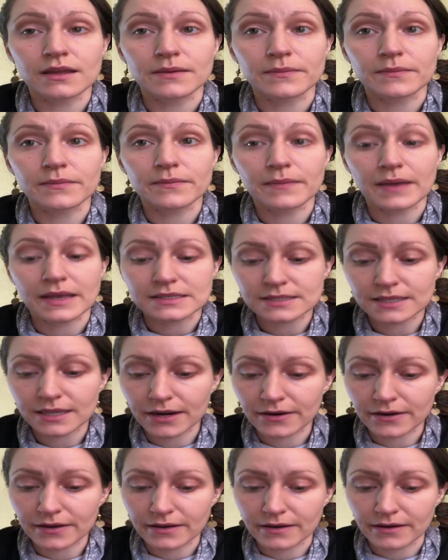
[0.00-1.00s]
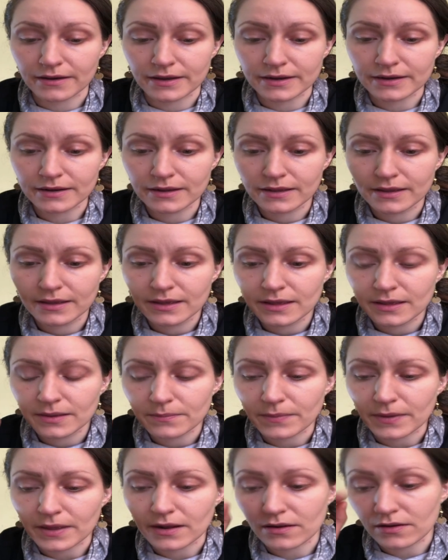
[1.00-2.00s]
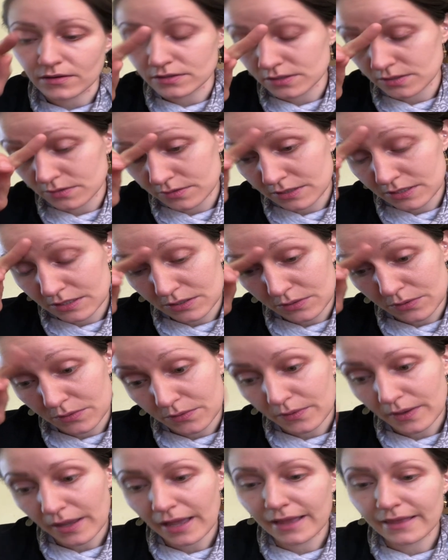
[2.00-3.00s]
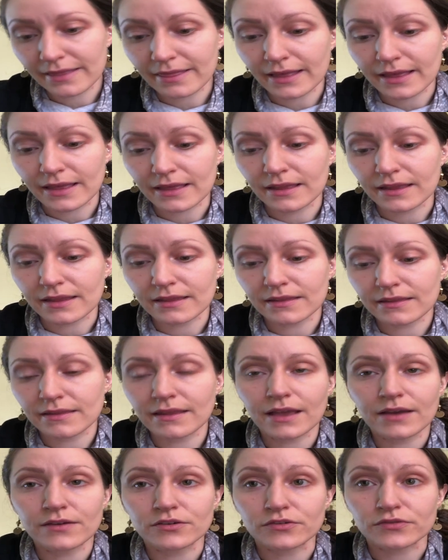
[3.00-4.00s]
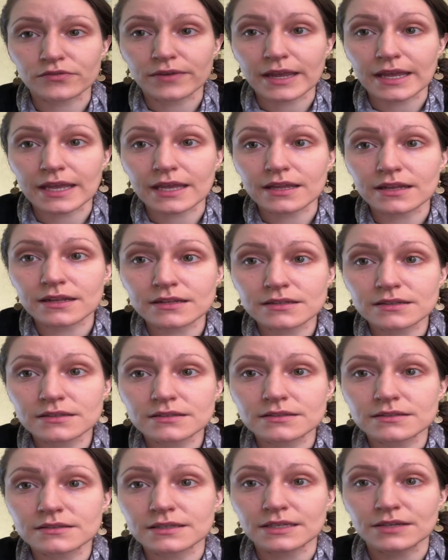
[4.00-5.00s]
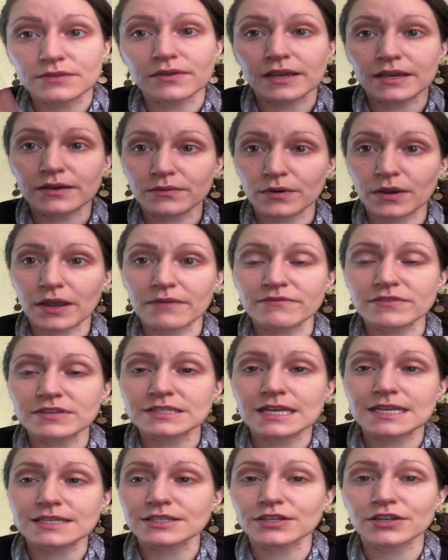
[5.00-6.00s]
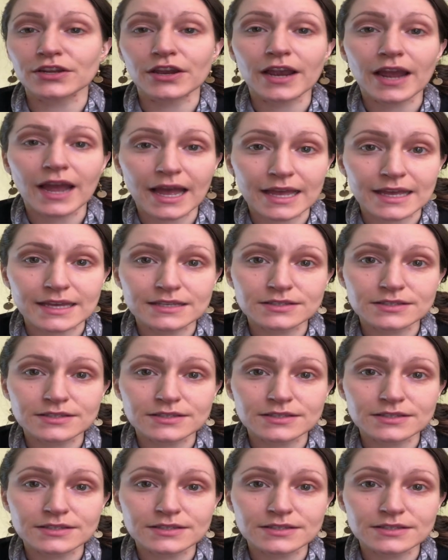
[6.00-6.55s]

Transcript: mascara on, but also to highlight how great, we're emphasizing our eyes.